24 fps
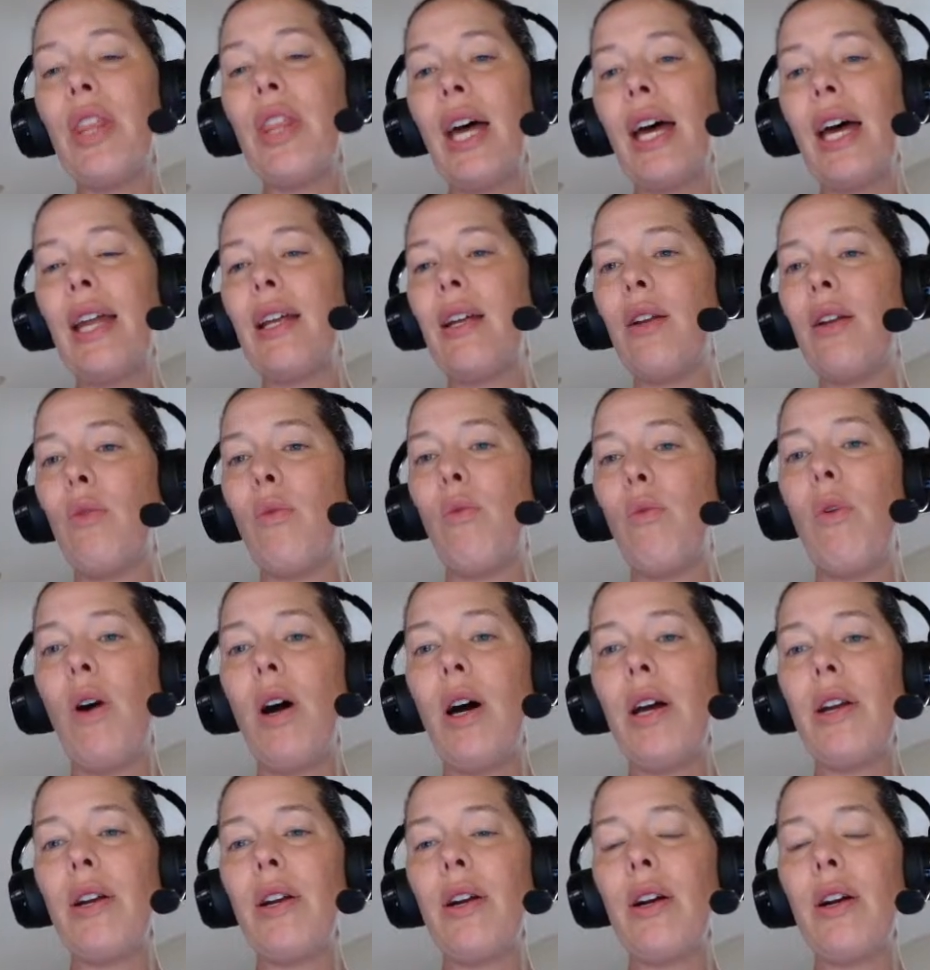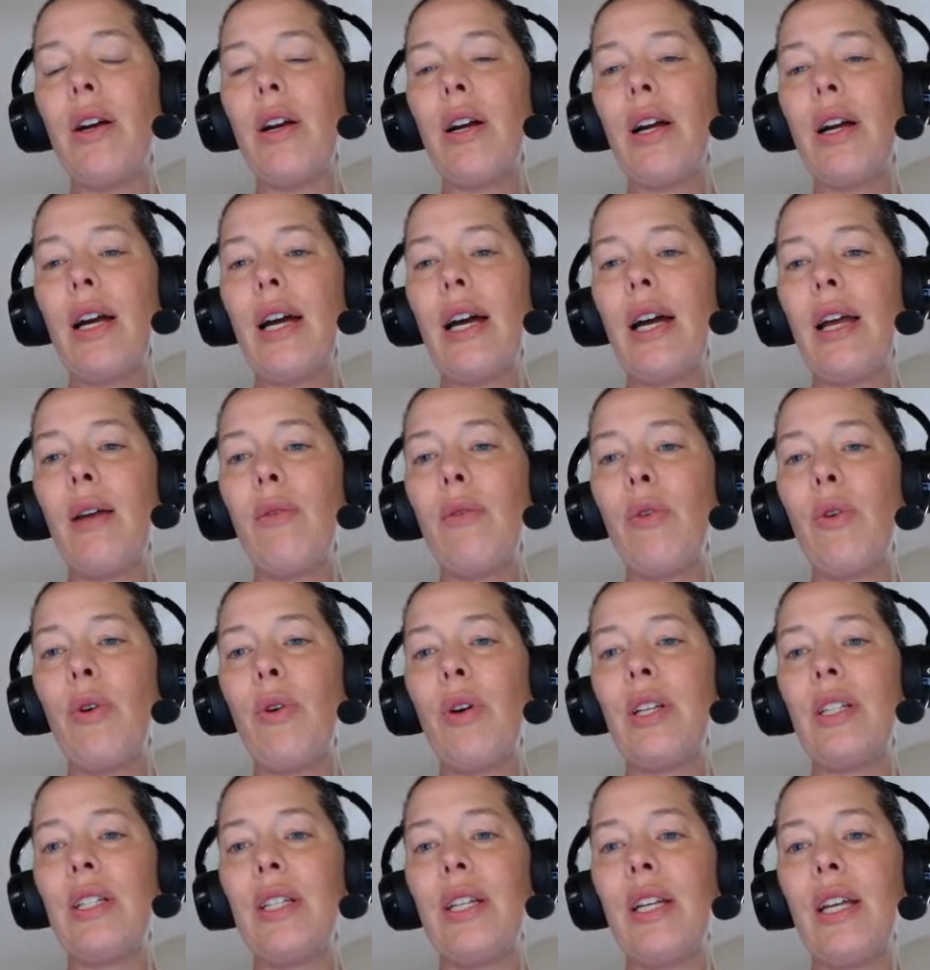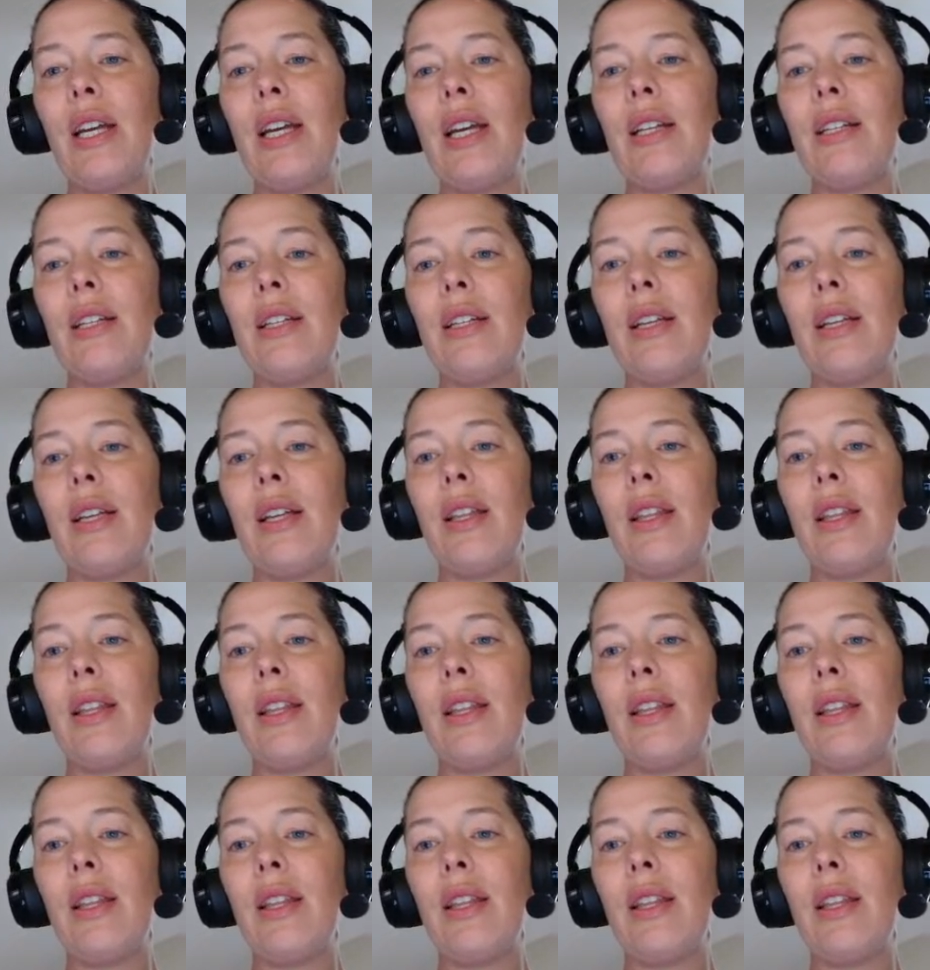that in water, I'm going to get